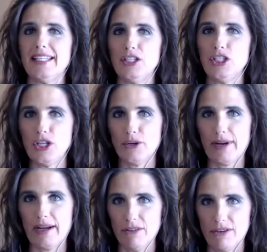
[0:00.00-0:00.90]
And you know
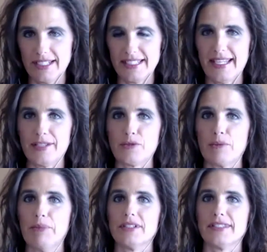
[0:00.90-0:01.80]
how long it takes for
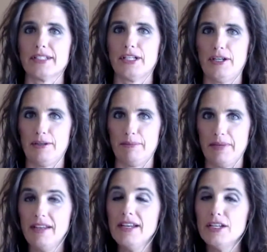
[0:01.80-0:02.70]
books to come
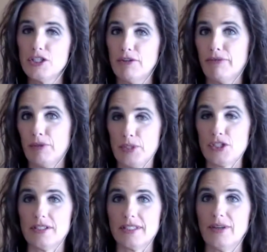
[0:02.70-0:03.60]
to
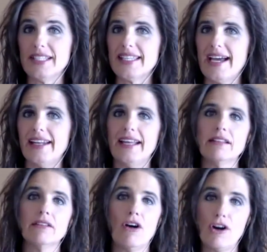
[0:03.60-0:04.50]
fruition. So it's had a
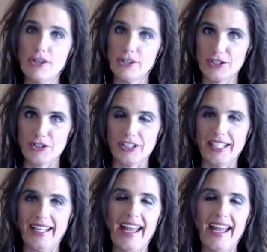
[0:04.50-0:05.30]
long journey.